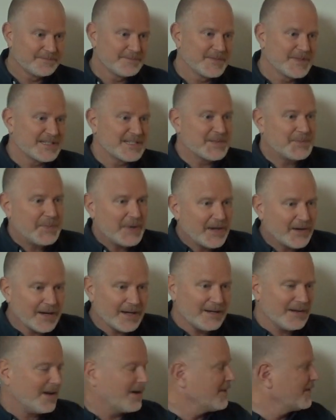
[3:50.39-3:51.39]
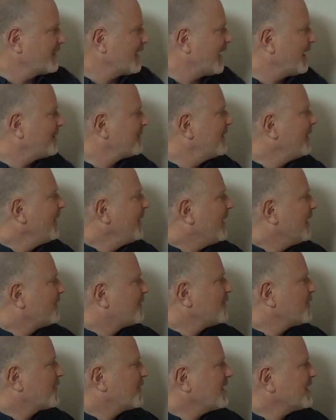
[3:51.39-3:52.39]
the spirit, all of that,
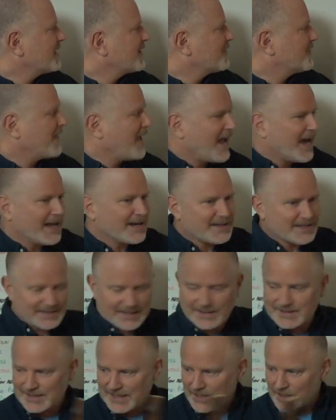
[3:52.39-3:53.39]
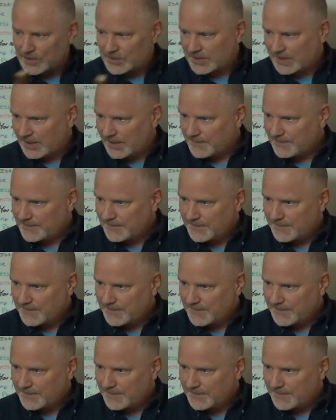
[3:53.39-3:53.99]
if you think of that, because that's energy,